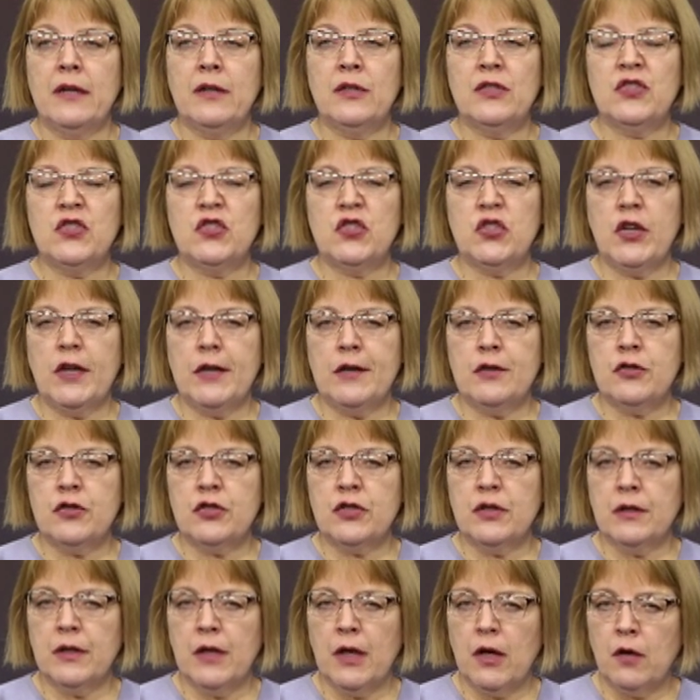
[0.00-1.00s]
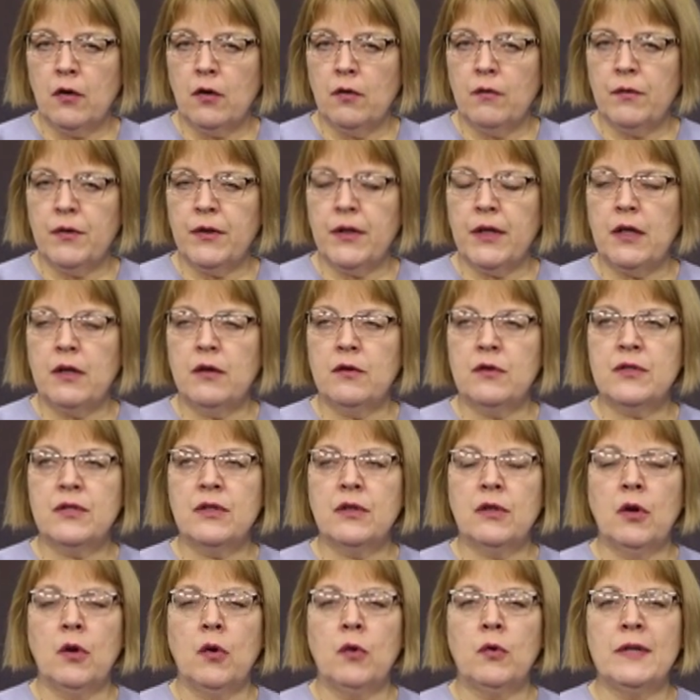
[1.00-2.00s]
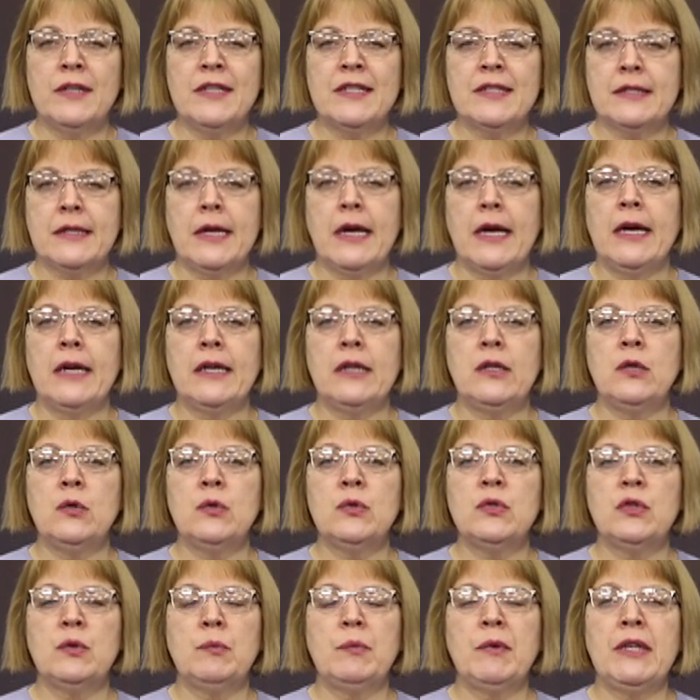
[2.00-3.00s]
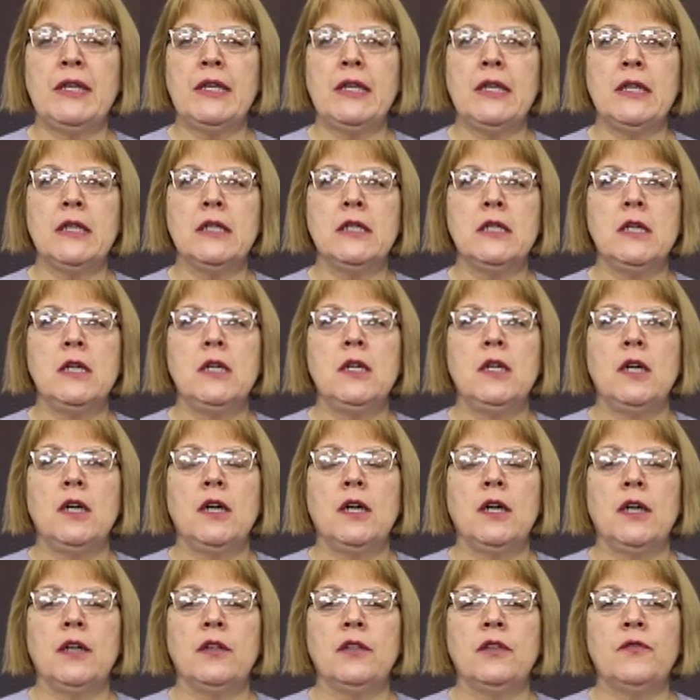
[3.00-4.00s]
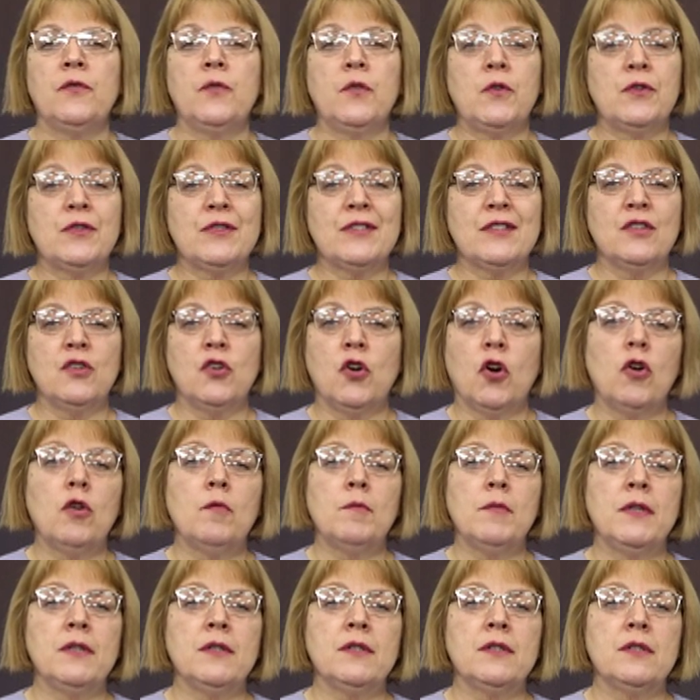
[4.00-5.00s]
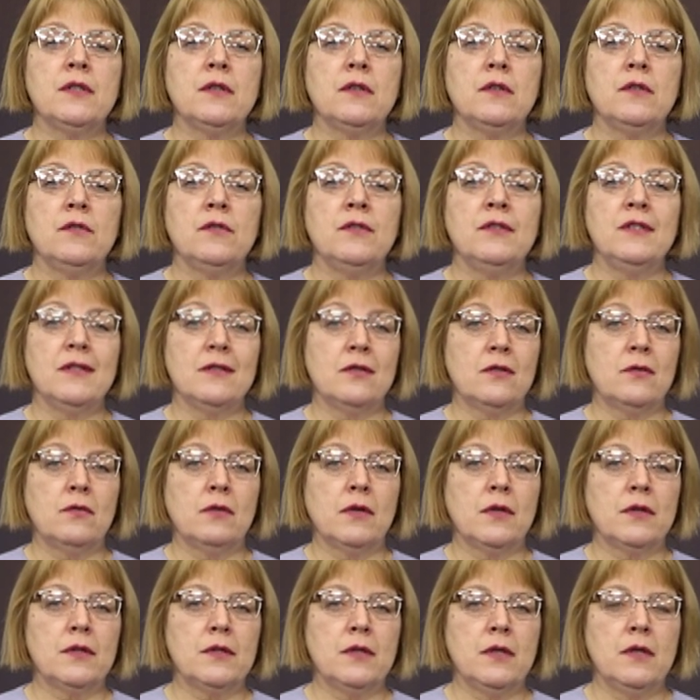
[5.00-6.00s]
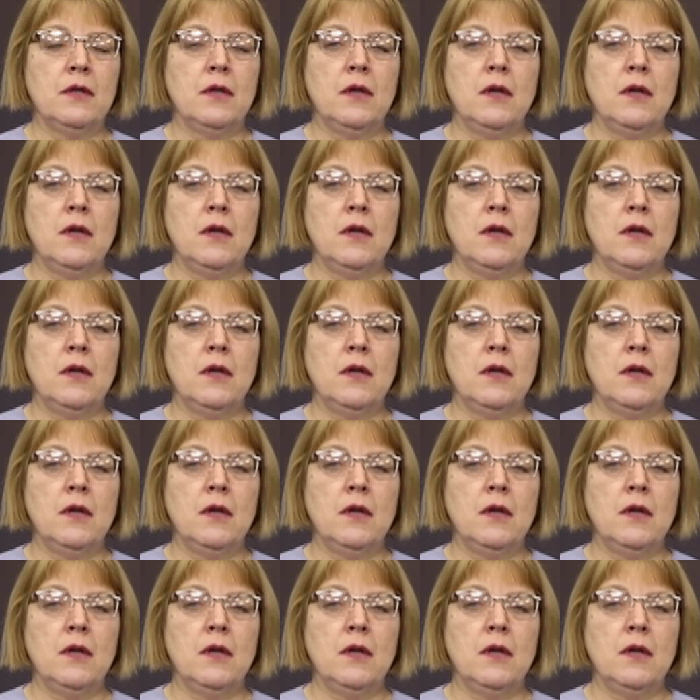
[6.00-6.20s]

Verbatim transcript: It's changed a lot over the years. The Lower East Side used to be uh, the first garment district